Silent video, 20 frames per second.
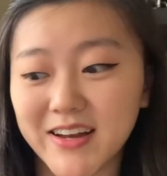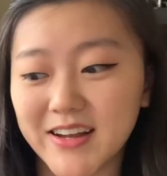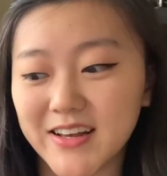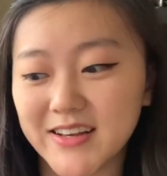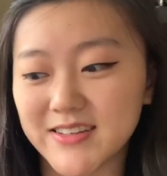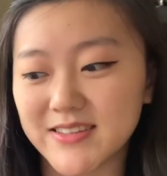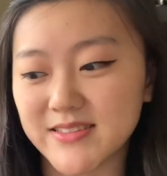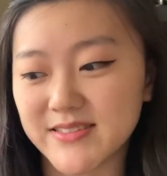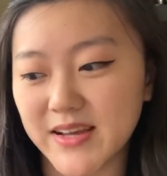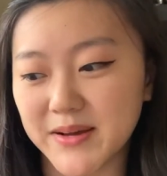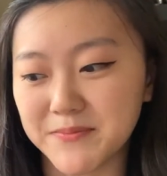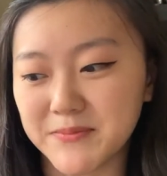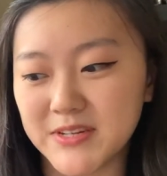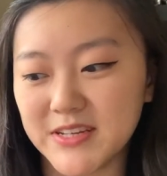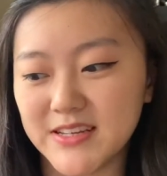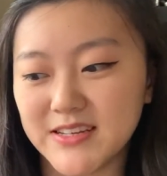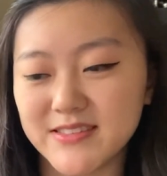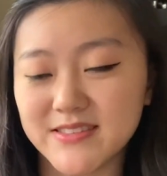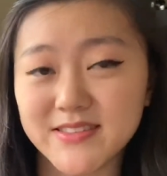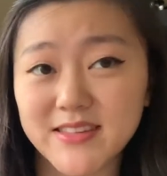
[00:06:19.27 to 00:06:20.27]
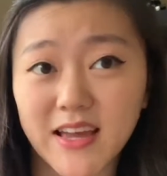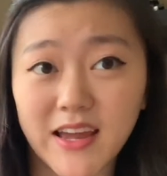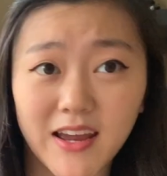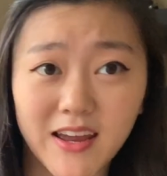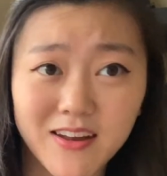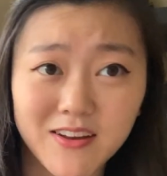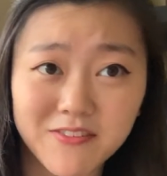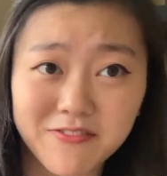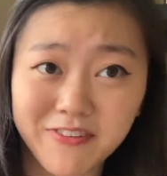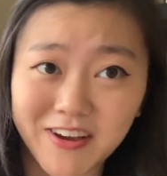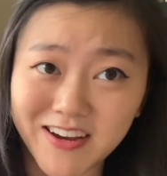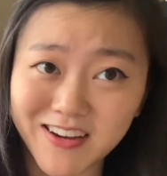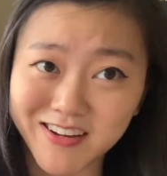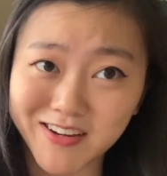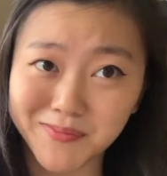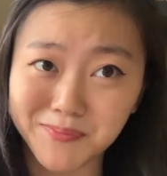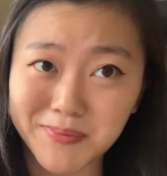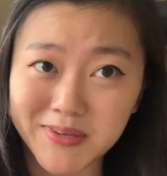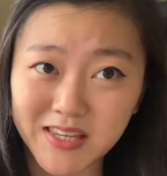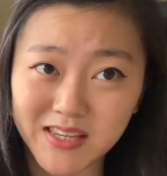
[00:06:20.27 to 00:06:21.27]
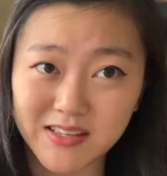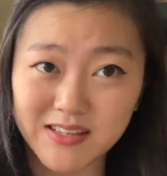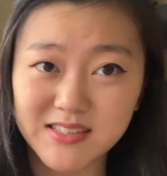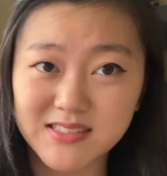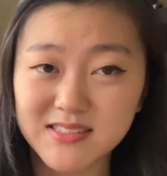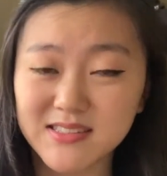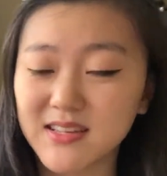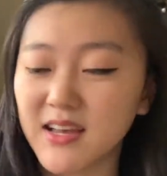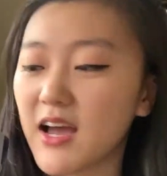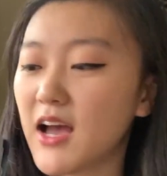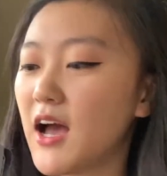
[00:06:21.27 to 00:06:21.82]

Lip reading: acceptance, and finding peace.